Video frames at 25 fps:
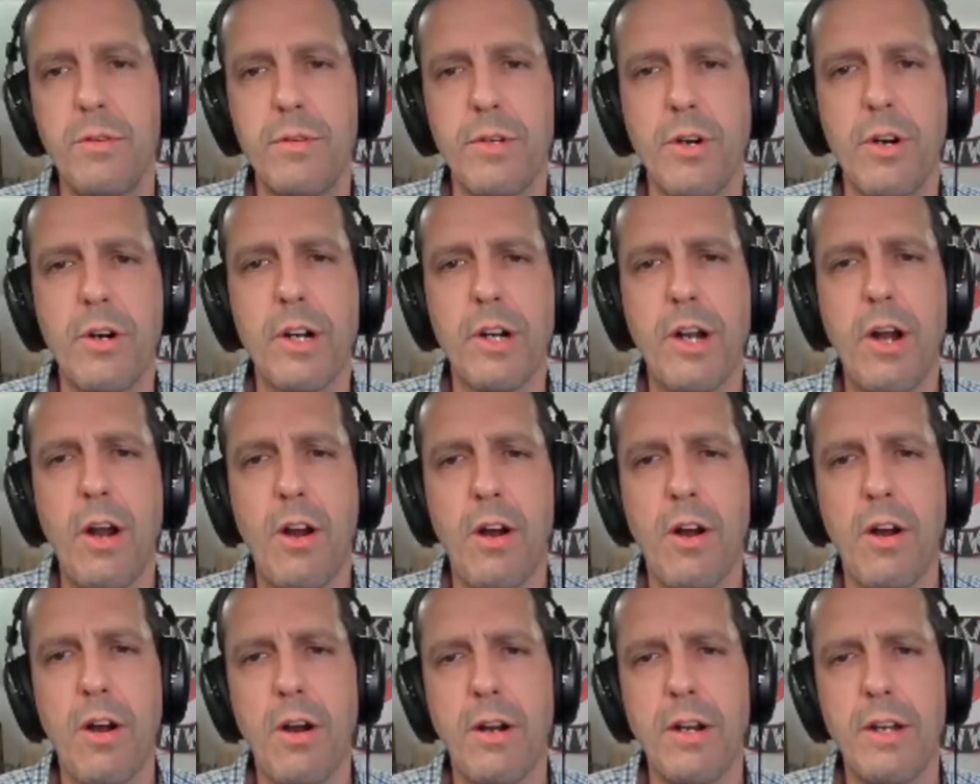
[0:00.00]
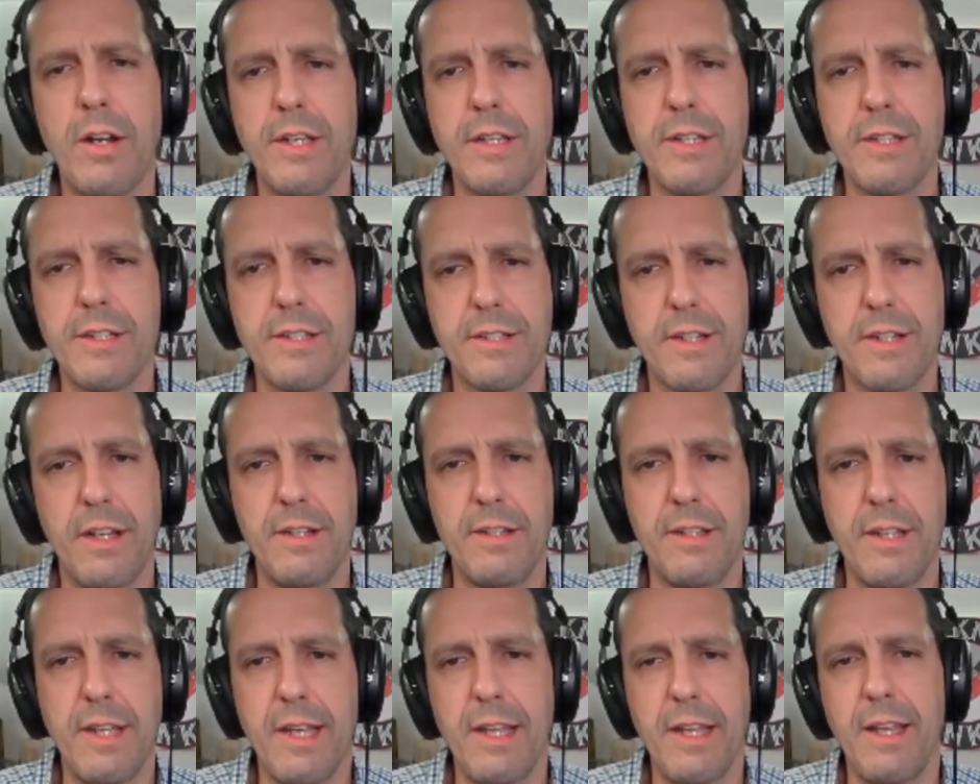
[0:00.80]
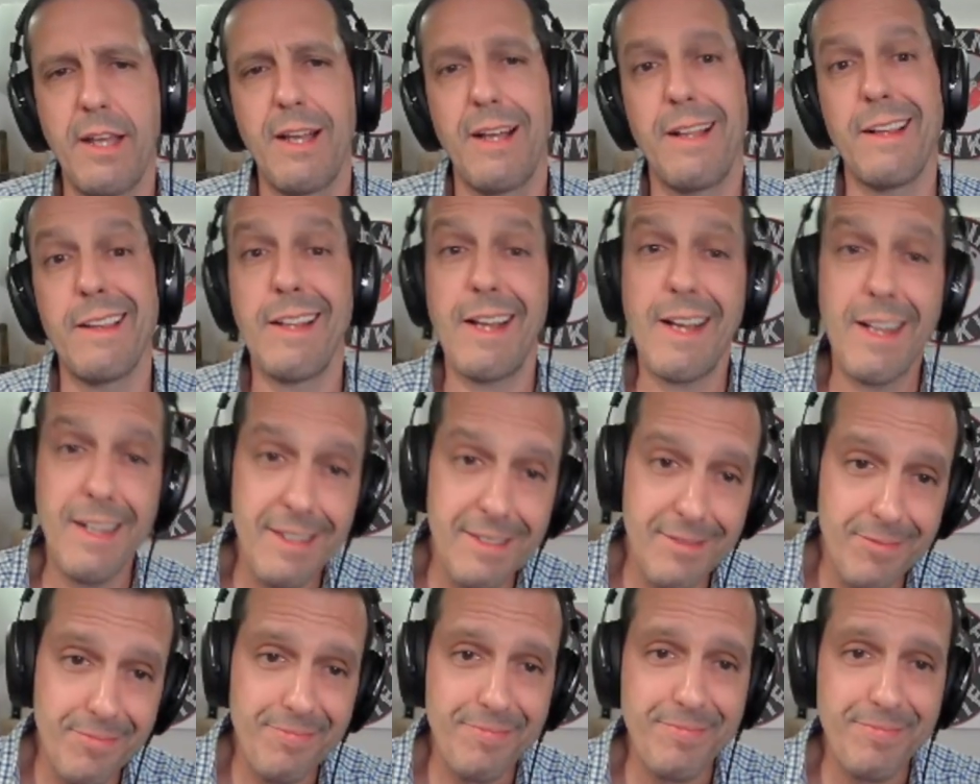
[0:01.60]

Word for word: her car is a lot